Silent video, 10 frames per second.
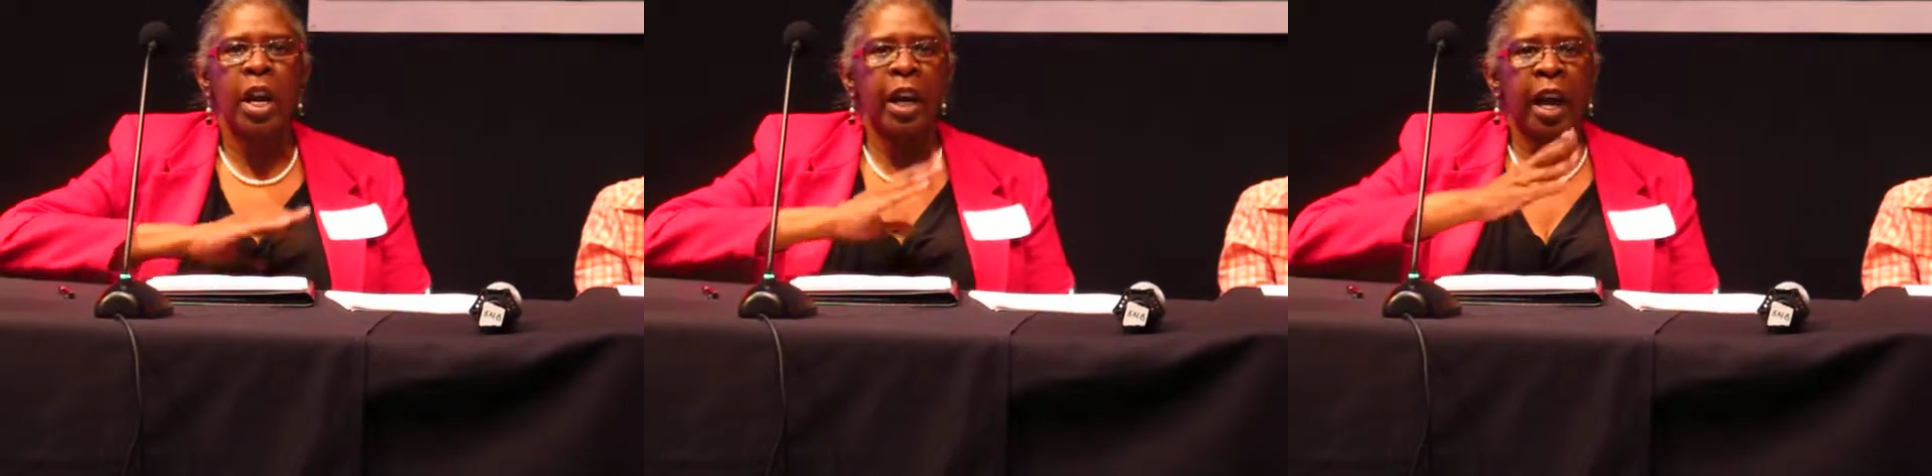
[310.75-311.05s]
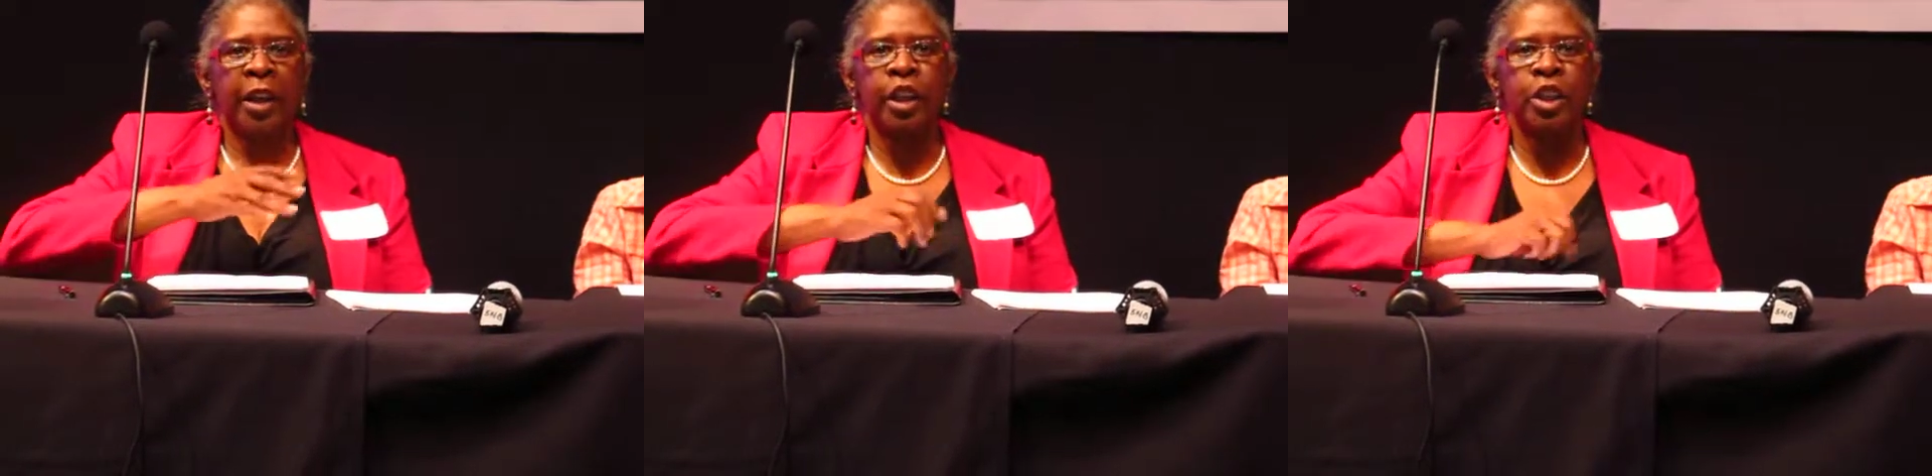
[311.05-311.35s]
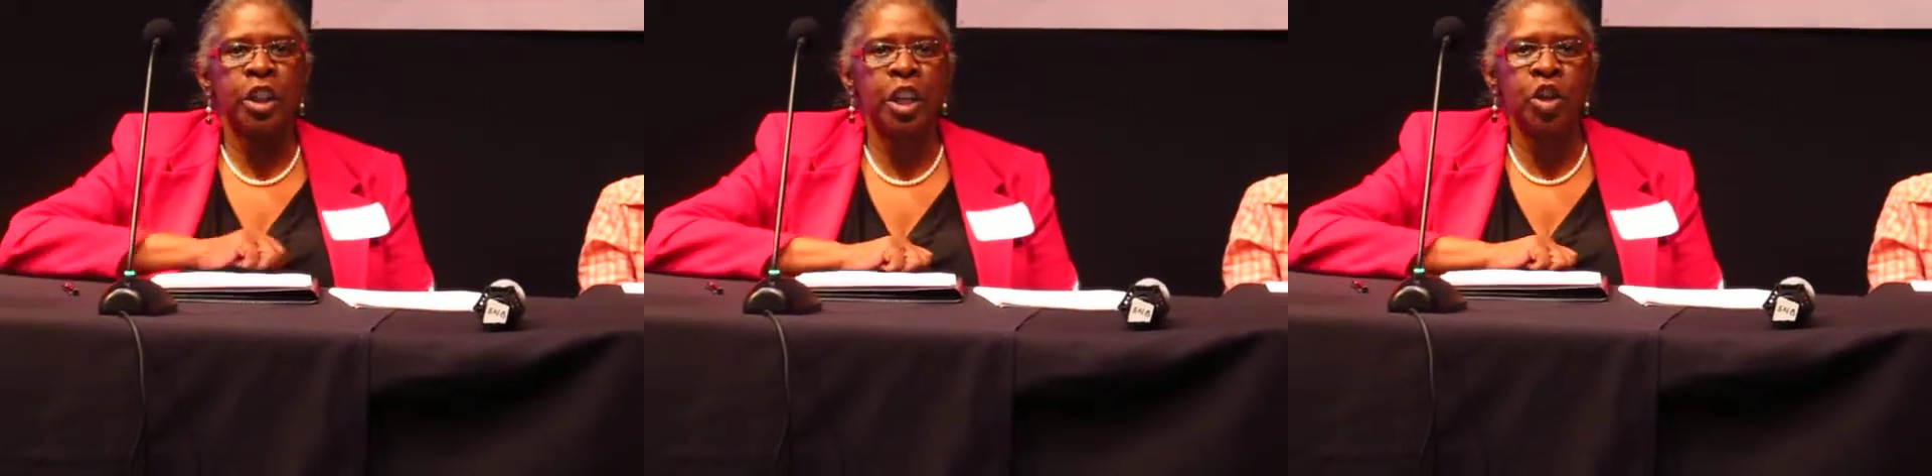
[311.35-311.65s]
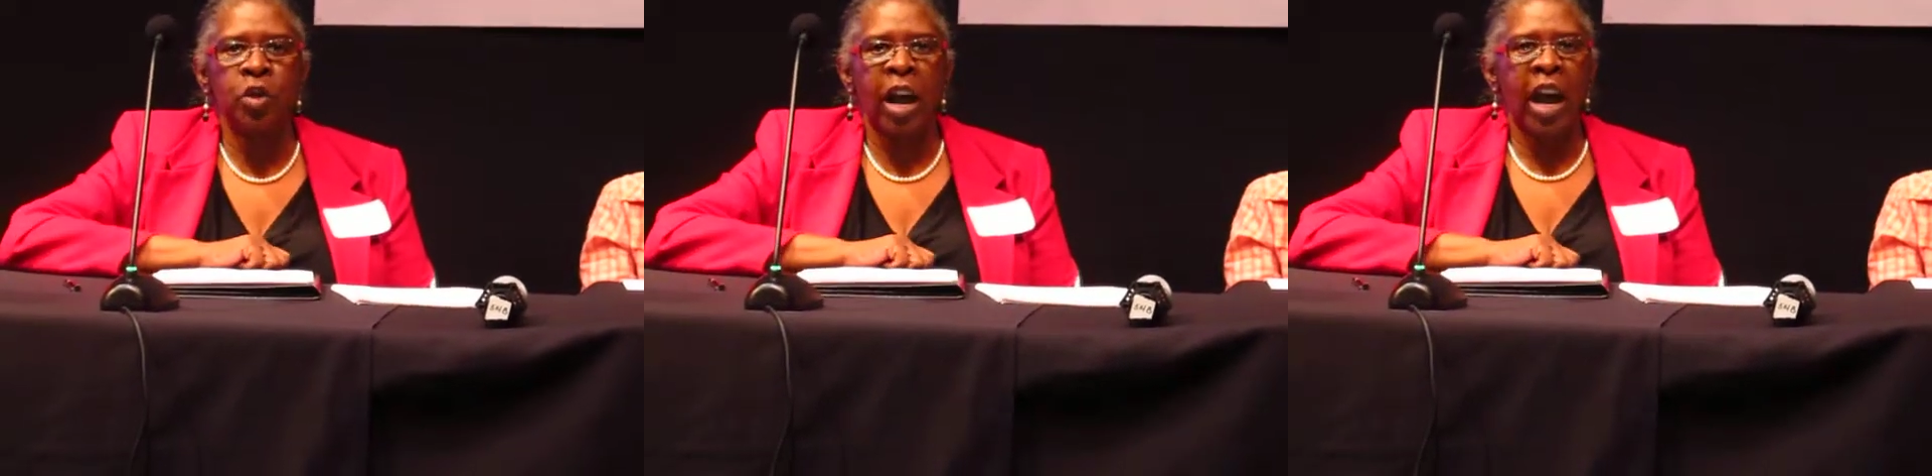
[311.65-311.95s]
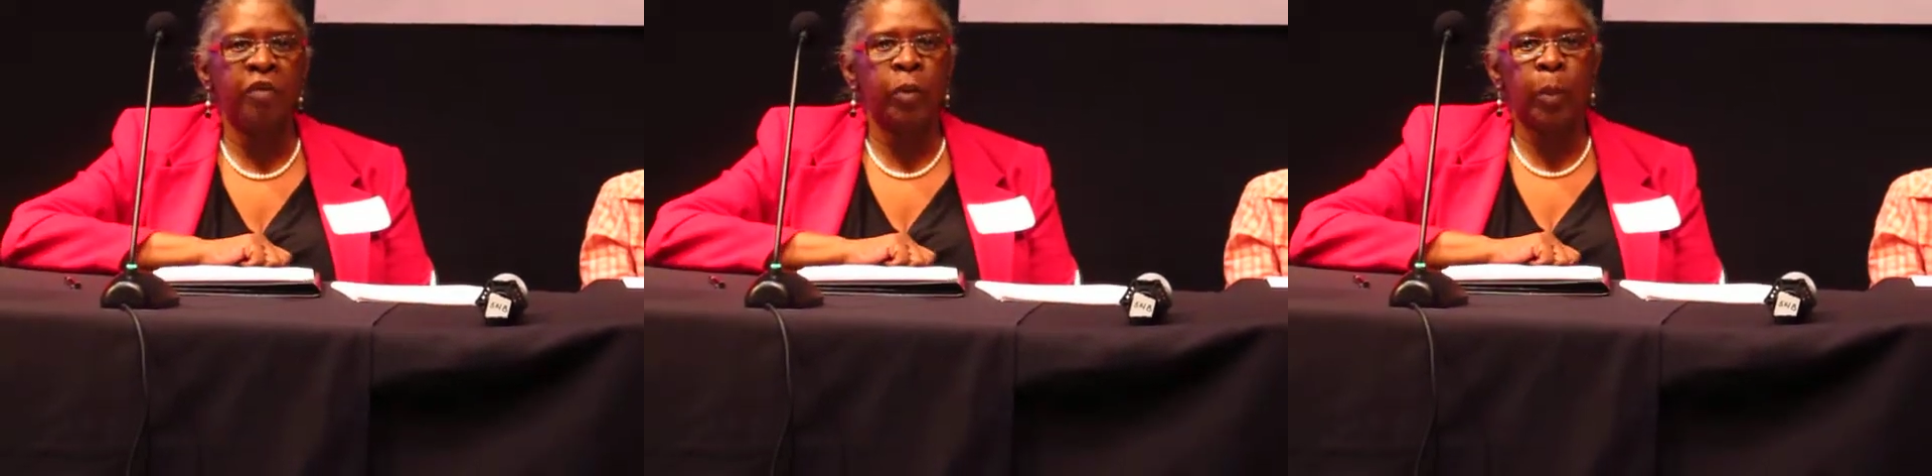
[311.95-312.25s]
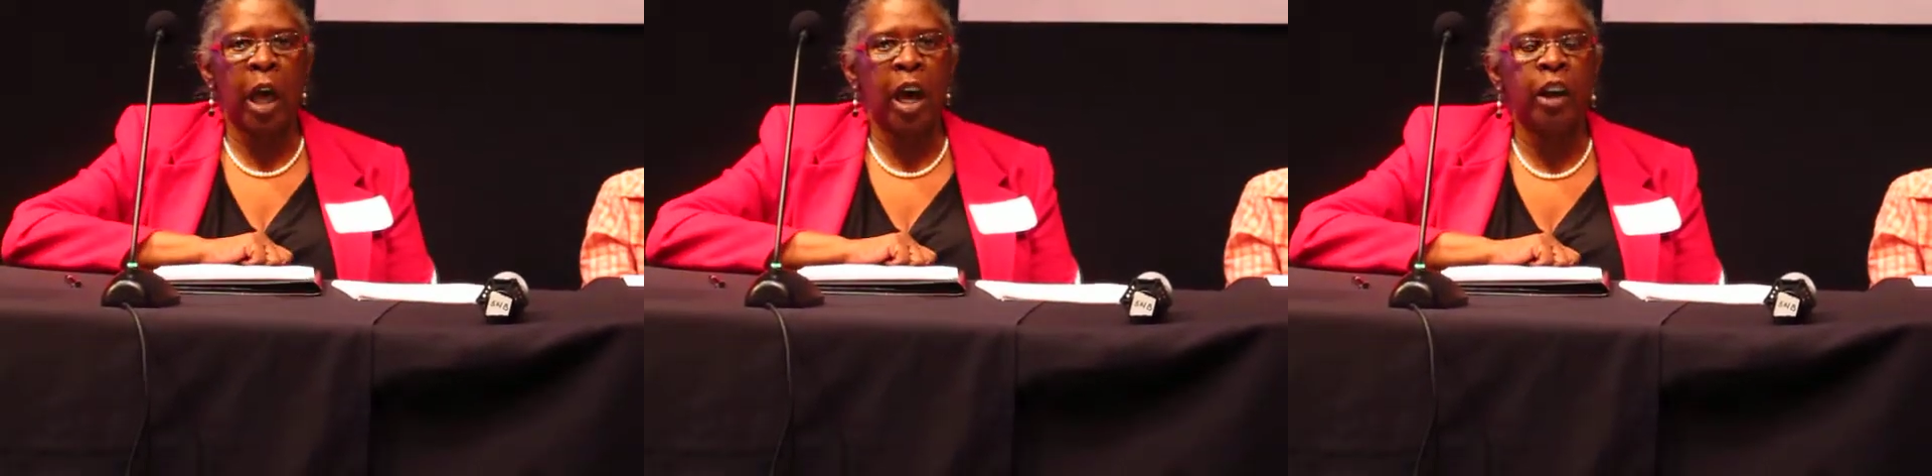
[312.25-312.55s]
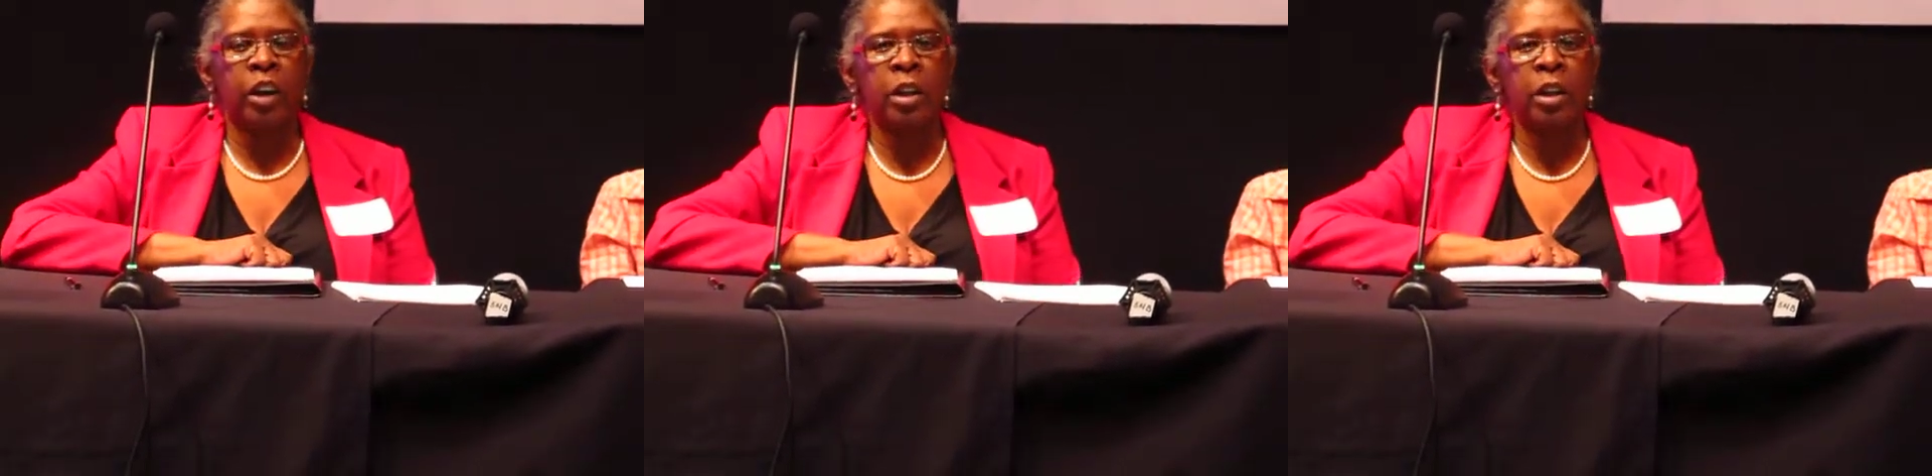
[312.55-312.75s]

and I'd continue a half a block